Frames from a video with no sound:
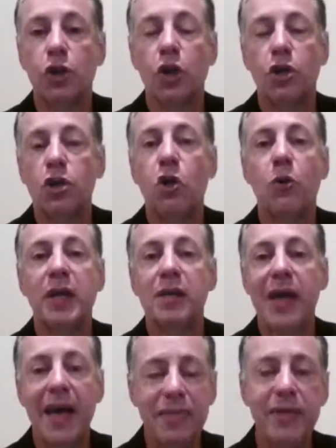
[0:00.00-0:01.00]
knowing
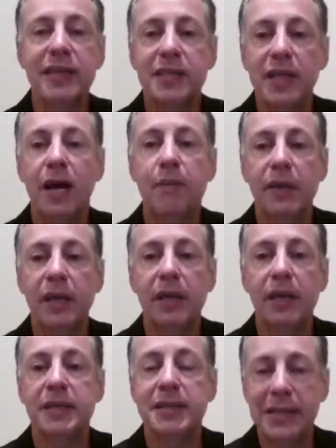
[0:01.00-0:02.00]
that this coming
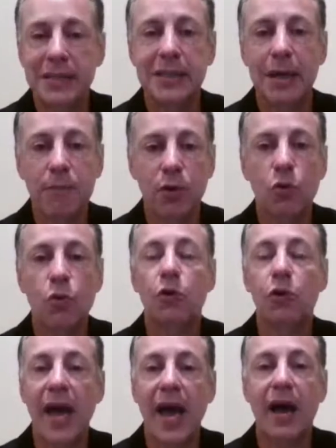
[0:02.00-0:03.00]
December will
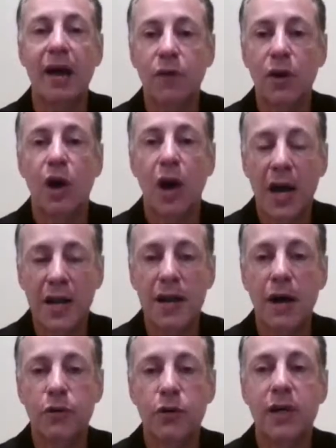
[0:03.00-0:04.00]
have
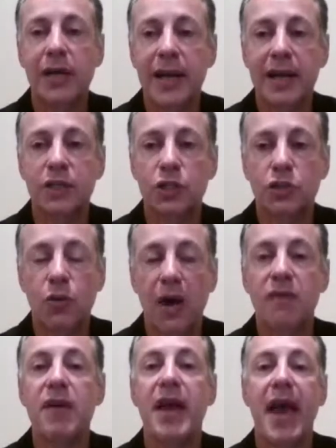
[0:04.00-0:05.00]
another collection drive,